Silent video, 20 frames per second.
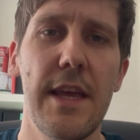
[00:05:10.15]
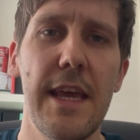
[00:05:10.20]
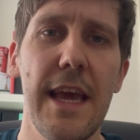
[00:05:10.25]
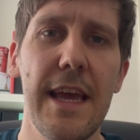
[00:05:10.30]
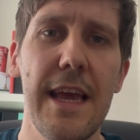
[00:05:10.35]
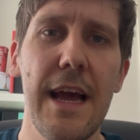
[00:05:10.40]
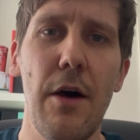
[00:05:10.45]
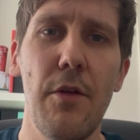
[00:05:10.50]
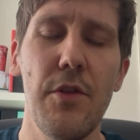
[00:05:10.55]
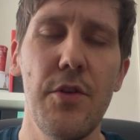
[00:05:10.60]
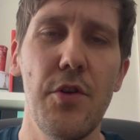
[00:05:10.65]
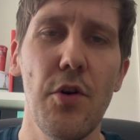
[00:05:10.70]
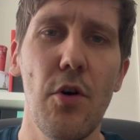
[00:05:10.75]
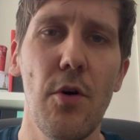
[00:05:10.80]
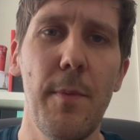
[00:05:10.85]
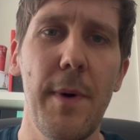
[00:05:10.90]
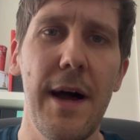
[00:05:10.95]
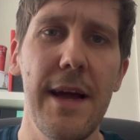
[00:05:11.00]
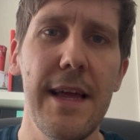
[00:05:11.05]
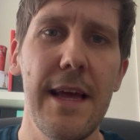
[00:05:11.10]
kick out the
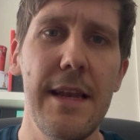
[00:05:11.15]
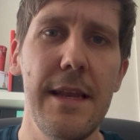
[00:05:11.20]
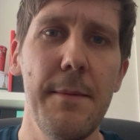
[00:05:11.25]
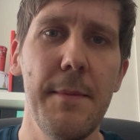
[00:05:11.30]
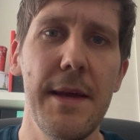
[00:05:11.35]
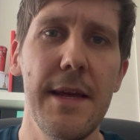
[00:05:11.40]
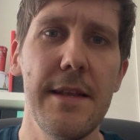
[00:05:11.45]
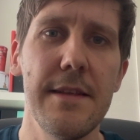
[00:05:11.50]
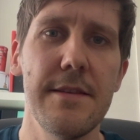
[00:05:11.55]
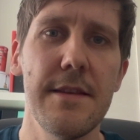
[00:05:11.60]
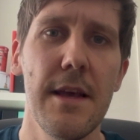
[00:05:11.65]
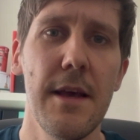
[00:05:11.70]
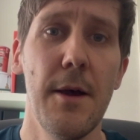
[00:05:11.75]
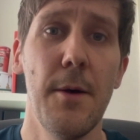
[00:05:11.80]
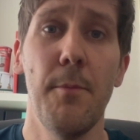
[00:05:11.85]
door by any means.